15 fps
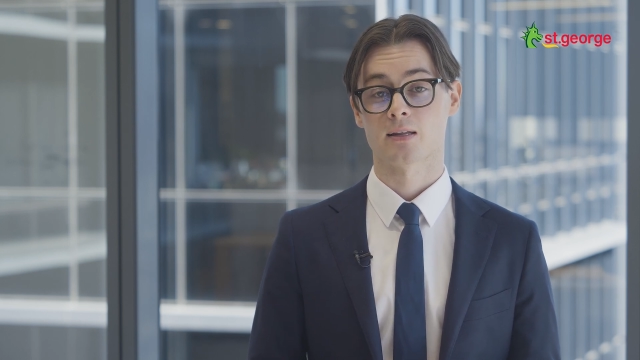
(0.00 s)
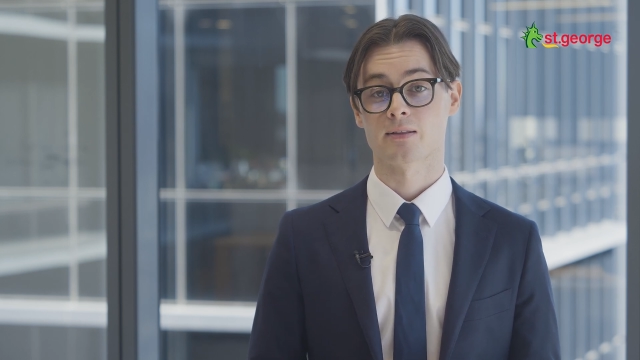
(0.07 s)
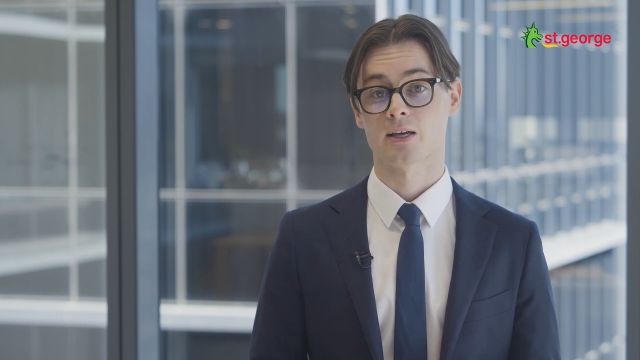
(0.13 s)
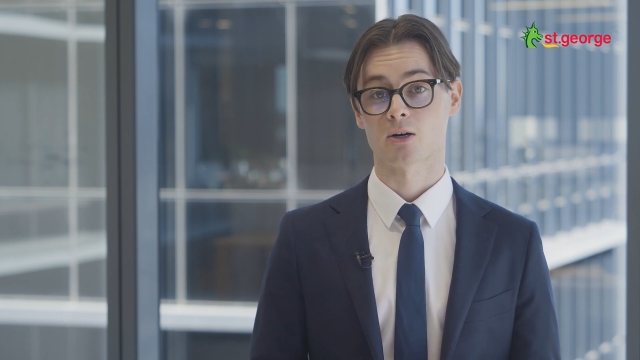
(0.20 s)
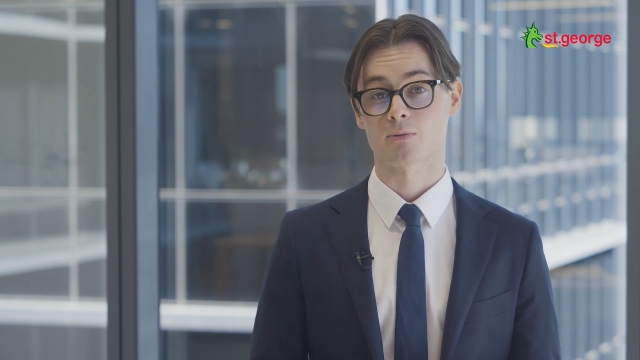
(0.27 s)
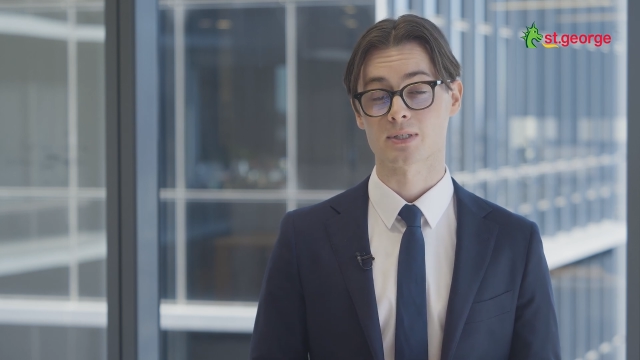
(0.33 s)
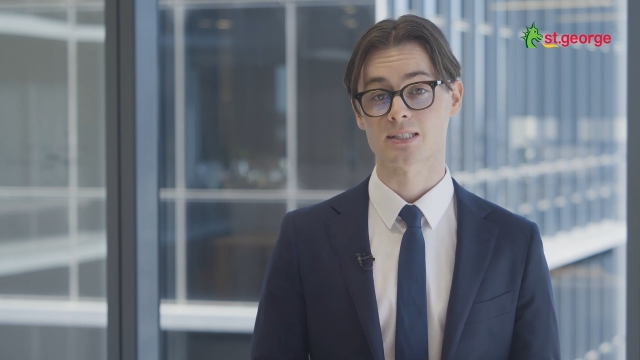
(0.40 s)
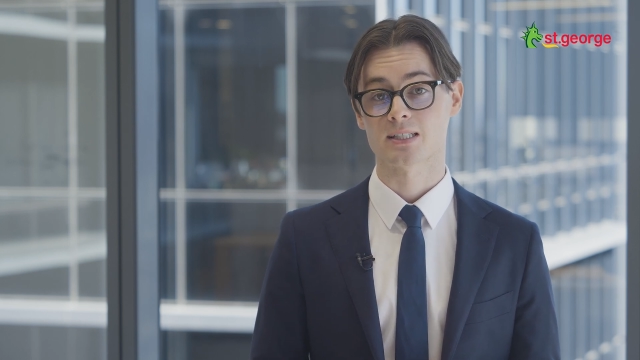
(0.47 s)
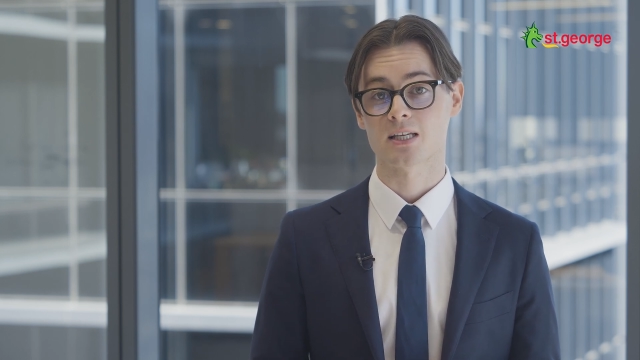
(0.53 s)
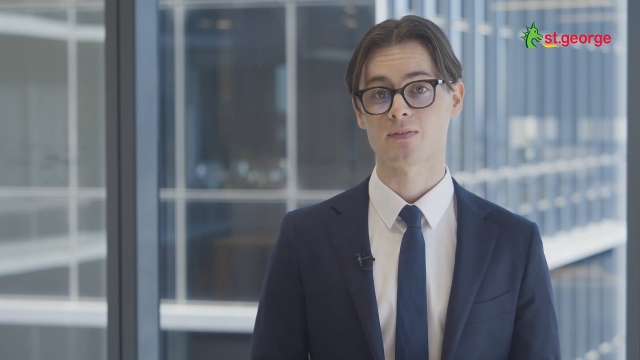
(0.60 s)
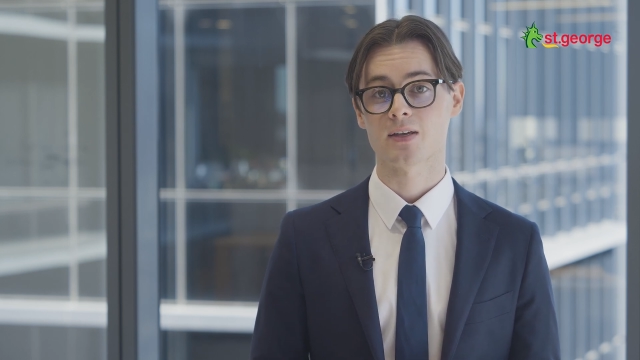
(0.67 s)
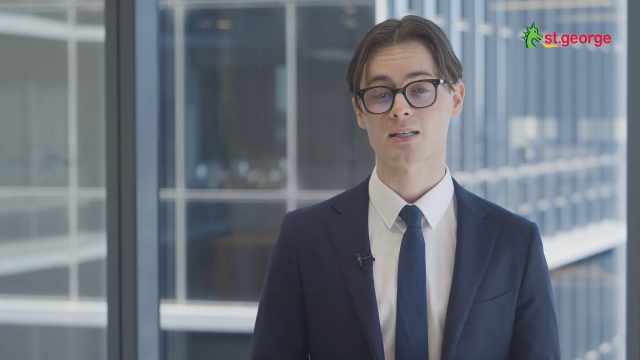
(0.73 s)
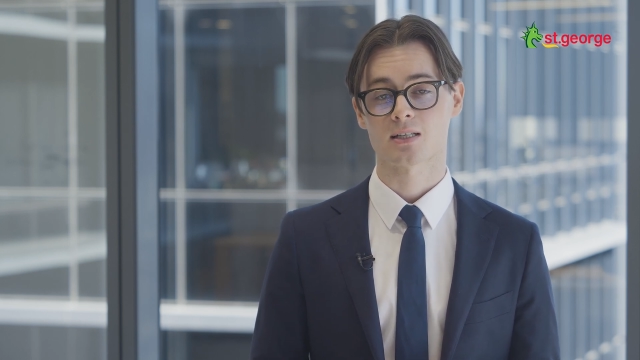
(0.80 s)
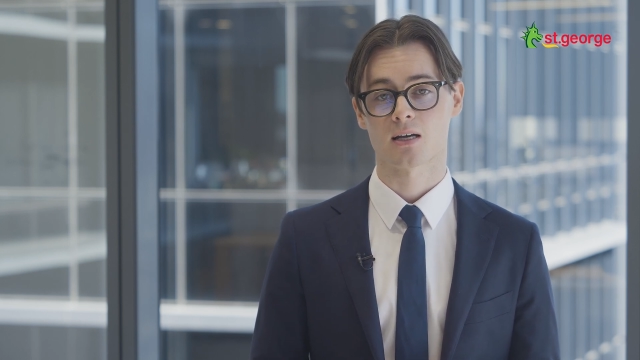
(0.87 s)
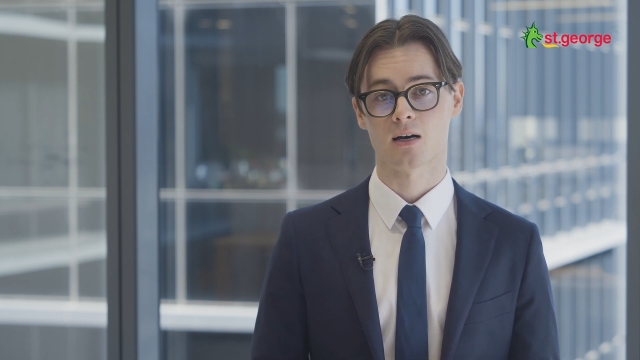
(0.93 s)
They are
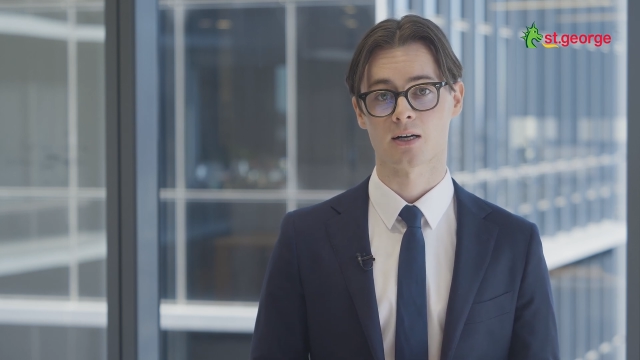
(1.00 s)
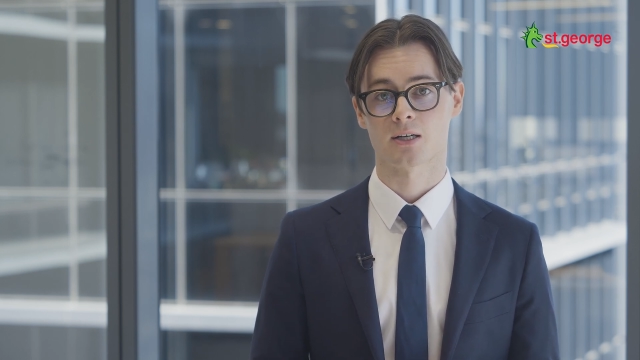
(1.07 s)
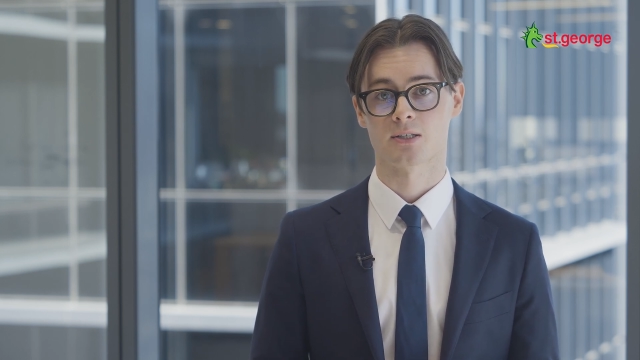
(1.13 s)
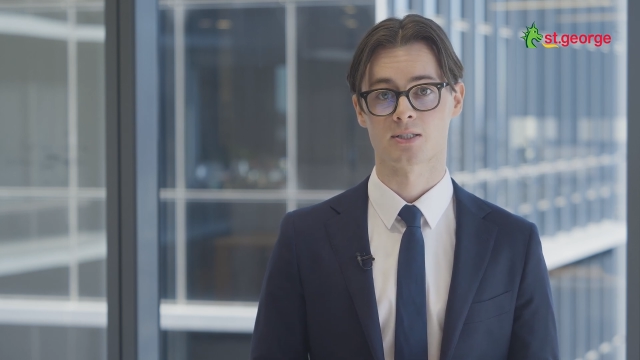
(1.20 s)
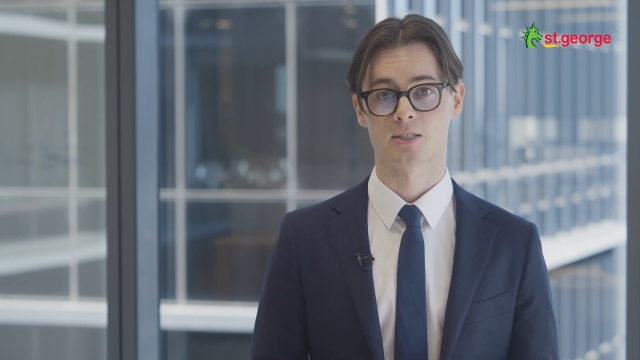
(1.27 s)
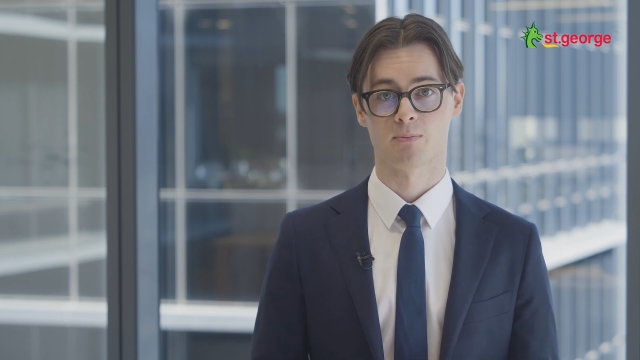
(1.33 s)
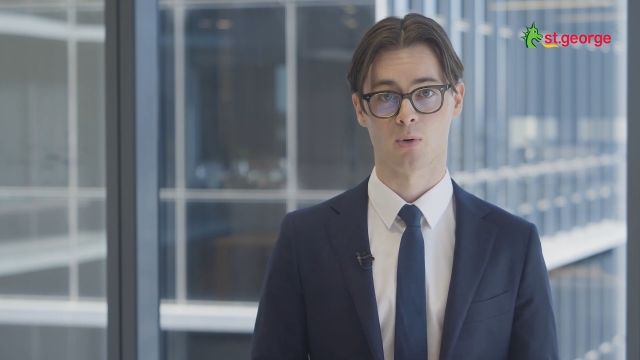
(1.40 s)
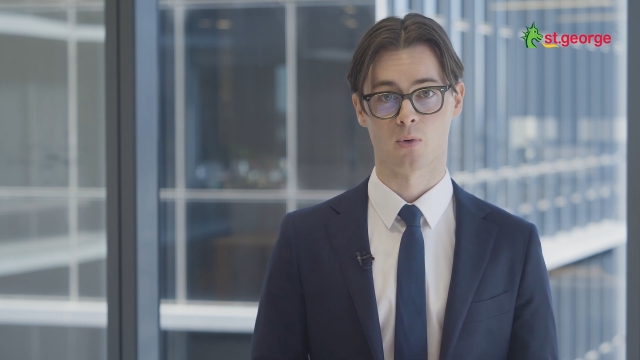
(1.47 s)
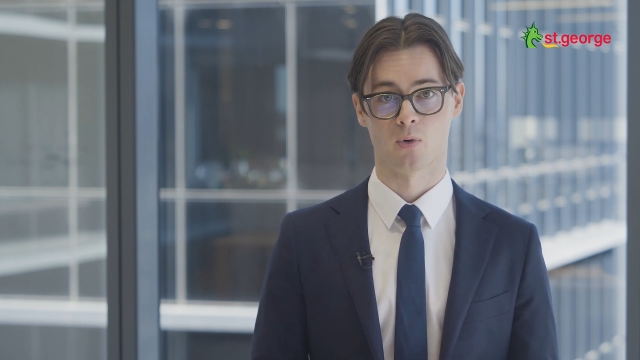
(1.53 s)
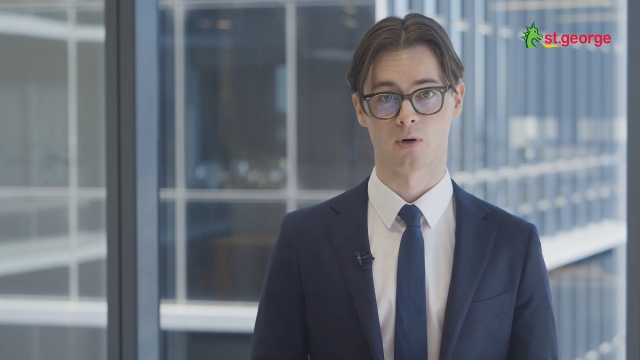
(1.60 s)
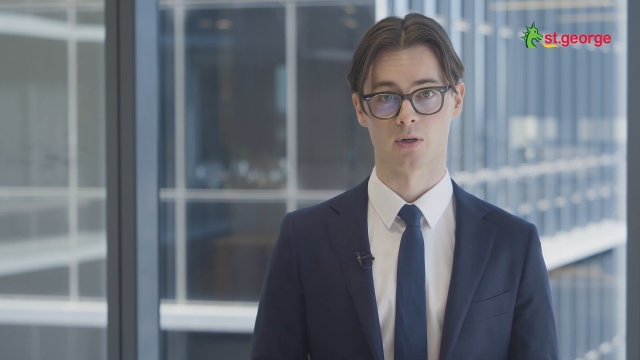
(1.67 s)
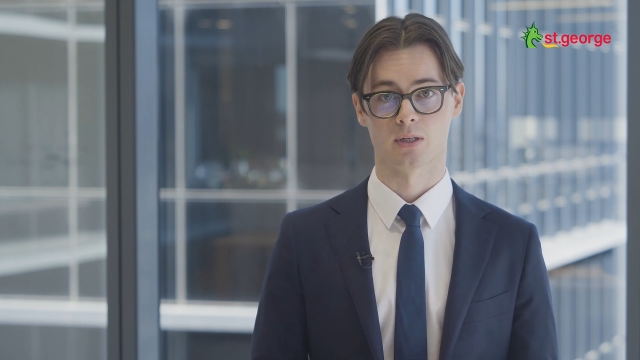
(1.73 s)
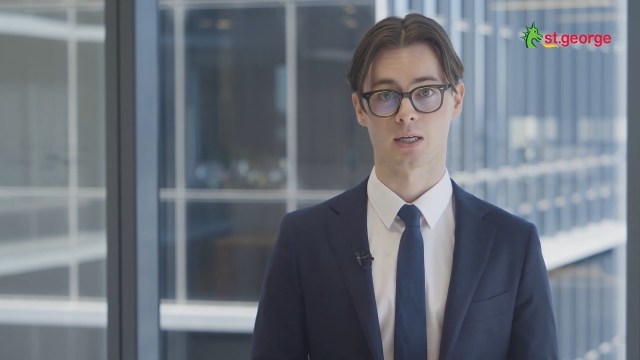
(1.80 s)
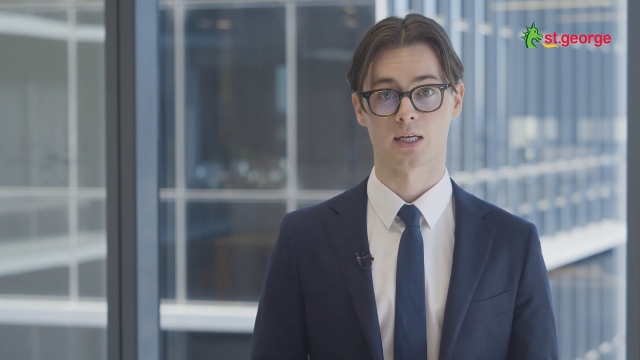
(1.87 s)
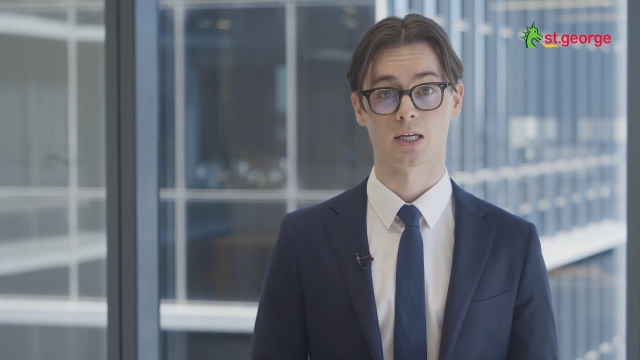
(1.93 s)
receiving targeted support,